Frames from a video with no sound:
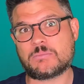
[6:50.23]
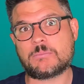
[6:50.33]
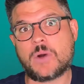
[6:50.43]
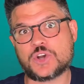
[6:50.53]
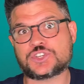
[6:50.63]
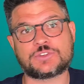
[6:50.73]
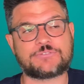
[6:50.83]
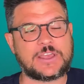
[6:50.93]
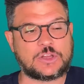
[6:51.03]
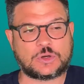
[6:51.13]
marginal
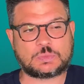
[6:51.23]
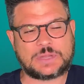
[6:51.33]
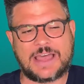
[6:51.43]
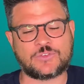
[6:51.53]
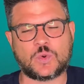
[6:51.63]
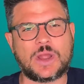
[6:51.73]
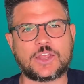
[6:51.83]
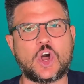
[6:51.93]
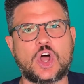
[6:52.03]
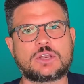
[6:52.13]
failure? We haven't quite
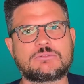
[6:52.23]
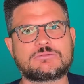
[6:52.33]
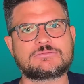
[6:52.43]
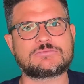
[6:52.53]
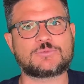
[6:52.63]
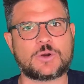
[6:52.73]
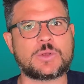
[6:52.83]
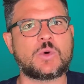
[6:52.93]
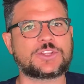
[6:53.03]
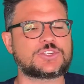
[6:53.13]
got where we
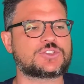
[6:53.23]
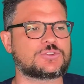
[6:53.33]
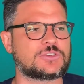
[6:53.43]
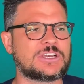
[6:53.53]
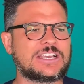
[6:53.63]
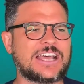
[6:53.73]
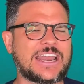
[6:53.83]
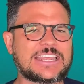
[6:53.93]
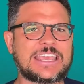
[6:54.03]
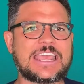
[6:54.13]
wanted to. And
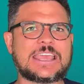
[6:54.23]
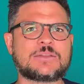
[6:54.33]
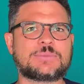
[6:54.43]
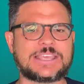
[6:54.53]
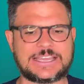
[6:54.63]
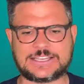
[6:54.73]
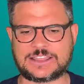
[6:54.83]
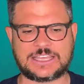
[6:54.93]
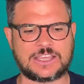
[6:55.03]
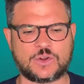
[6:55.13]
again, begin to
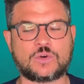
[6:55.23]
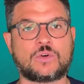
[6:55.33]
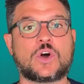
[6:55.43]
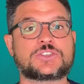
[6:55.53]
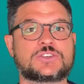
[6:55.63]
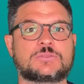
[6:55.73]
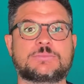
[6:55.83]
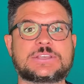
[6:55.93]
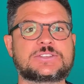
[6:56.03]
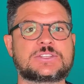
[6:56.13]
think across your
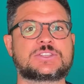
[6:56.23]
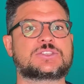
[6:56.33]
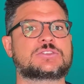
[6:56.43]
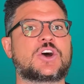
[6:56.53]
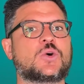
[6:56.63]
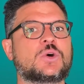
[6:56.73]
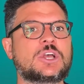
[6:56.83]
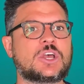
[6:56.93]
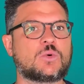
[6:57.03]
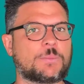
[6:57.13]
business. So
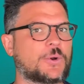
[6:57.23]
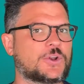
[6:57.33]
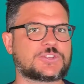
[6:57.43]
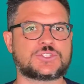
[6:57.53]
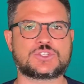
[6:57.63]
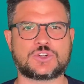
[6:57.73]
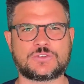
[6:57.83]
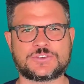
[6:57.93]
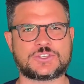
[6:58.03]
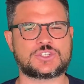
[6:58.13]
what products and
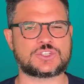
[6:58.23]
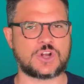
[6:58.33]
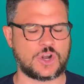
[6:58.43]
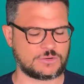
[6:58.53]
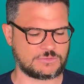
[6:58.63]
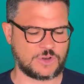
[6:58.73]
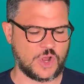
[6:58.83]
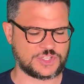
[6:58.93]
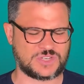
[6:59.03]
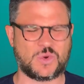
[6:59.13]
services just aren't
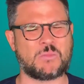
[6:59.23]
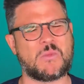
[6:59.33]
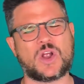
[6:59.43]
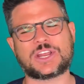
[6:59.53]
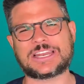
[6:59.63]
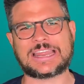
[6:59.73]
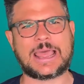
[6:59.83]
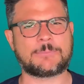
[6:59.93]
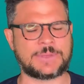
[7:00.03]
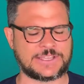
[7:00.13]
launching? What marketing
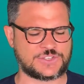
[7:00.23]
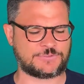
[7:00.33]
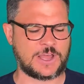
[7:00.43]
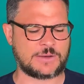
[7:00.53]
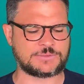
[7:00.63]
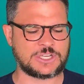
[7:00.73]
campaigns flubbed?